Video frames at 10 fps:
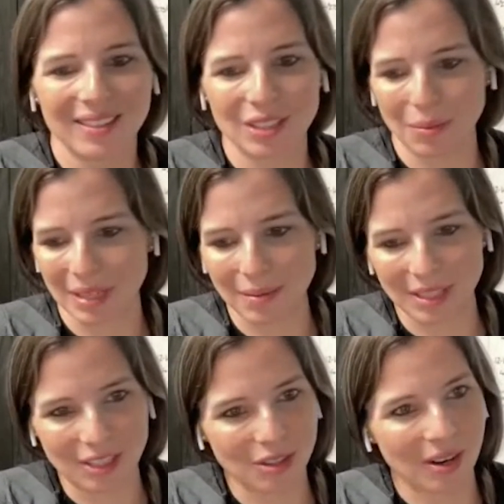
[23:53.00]
sometimes
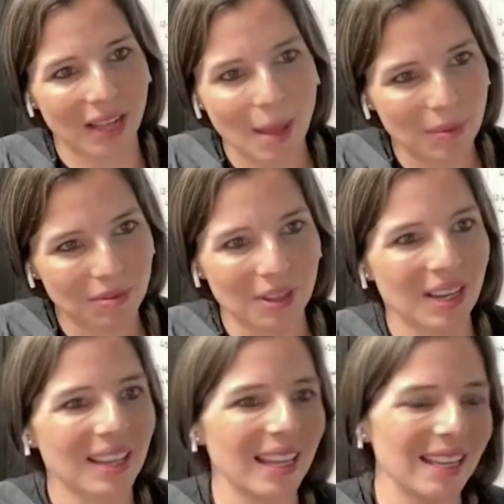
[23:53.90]
they'd start clapping for
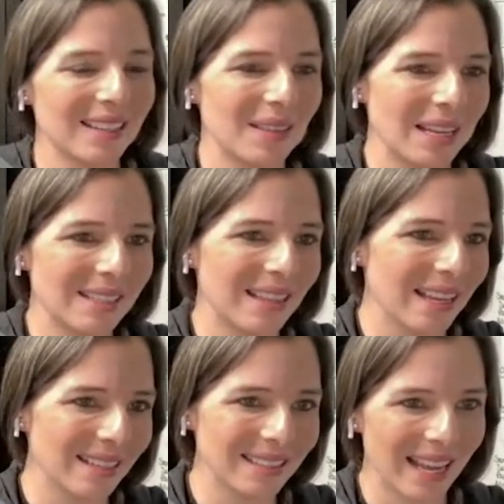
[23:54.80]
you.
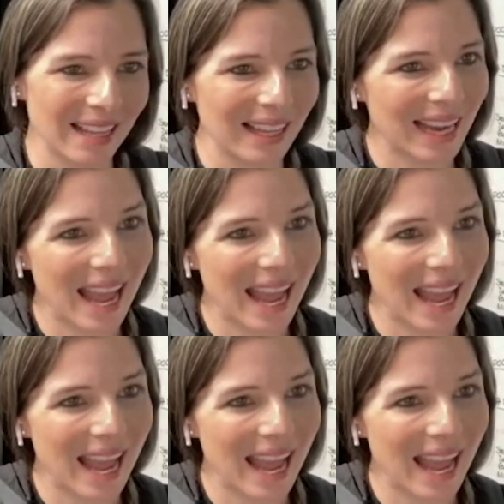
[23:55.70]
They'd say like,